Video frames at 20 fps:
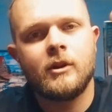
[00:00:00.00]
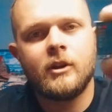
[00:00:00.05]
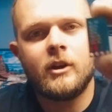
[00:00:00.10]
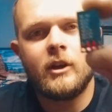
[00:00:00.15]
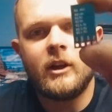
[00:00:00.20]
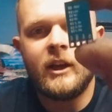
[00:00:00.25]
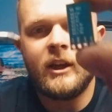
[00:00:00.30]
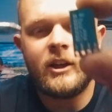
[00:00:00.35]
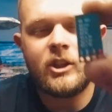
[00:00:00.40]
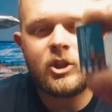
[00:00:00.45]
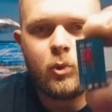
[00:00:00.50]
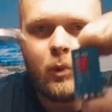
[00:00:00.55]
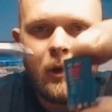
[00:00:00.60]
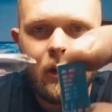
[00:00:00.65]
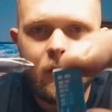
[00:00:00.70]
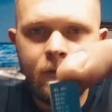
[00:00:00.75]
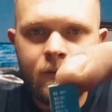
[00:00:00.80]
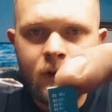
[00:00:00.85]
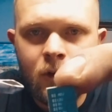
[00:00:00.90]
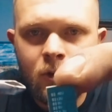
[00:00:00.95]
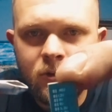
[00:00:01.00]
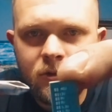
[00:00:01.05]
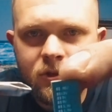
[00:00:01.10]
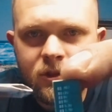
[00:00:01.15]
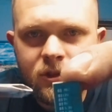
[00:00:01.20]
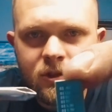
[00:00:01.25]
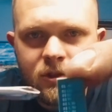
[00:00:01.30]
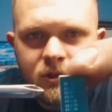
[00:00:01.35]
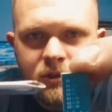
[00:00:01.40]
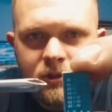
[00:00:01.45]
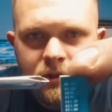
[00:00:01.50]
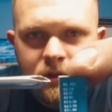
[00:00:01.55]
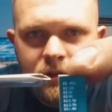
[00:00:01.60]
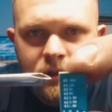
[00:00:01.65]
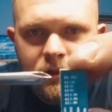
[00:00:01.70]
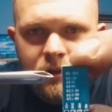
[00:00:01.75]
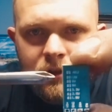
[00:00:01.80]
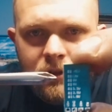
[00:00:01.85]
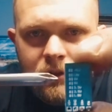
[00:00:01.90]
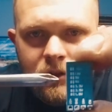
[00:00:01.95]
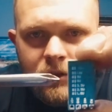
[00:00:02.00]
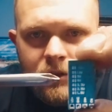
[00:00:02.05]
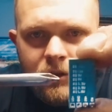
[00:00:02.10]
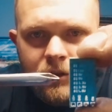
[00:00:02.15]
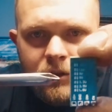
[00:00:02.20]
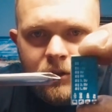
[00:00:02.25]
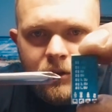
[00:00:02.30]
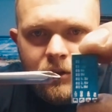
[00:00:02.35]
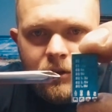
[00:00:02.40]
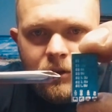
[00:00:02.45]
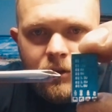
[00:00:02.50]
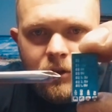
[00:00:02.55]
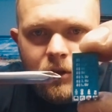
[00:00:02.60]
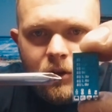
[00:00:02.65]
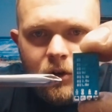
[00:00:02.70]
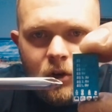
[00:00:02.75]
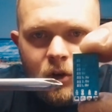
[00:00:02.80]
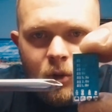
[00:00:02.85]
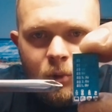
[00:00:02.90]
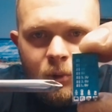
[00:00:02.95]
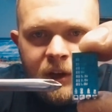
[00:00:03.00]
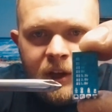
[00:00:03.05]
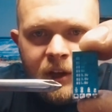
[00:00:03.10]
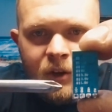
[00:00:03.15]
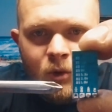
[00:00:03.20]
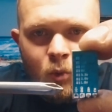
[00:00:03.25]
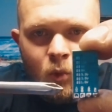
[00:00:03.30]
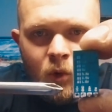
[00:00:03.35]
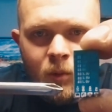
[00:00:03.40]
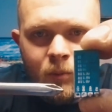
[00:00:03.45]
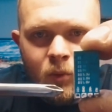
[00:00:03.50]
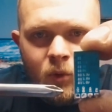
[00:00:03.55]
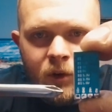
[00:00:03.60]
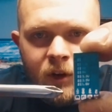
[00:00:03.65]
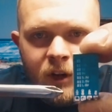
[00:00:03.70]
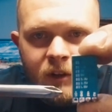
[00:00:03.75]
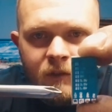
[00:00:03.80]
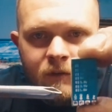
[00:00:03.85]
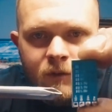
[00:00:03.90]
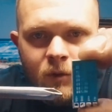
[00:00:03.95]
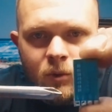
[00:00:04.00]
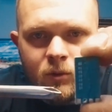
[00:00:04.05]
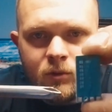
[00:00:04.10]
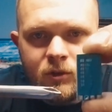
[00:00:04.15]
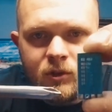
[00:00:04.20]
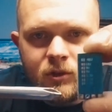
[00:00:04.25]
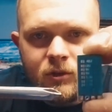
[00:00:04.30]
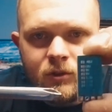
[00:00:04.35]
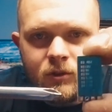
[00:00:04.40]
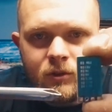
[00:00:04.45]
at 12 volts all the way down to 1.8 volts.